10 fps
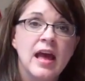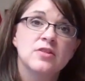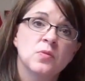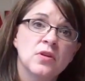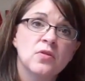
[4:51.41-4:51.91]

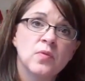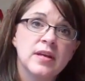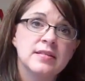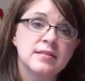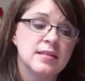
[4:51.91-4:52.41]
It's one of the
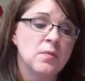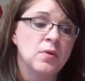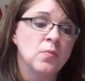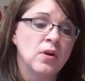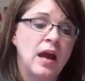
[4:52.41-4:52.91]
reasons that
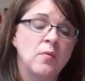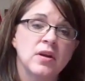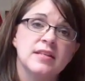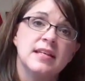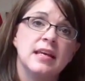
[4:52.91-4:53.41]
I
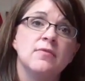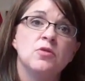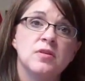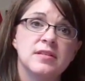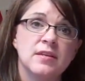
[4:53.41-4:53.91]
wanted to give
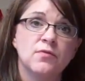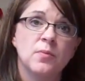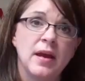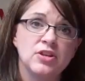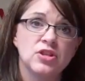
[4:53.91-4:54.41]
you this
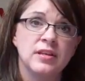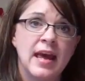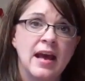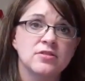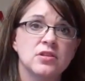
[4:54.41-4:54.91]
information
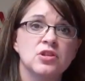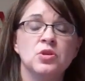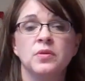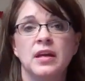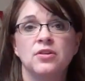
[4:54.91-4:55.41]
now so that
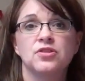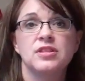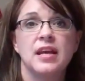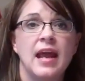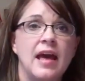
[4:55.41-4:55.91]
you would
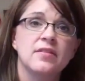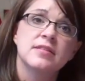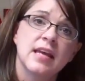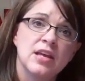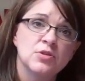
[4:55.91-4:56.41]
understand how the
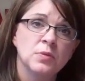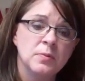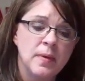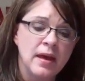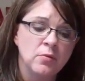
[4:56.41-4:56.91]
schedule
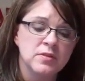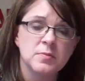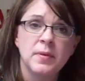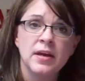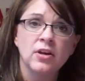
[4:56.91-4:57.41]

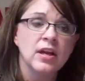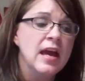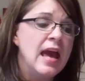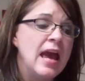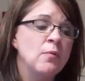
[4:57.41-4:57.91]
was built
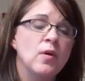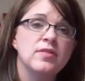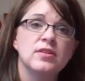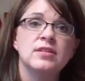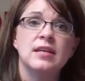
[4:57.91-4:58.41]
and
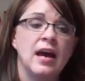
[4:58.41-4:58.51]
what the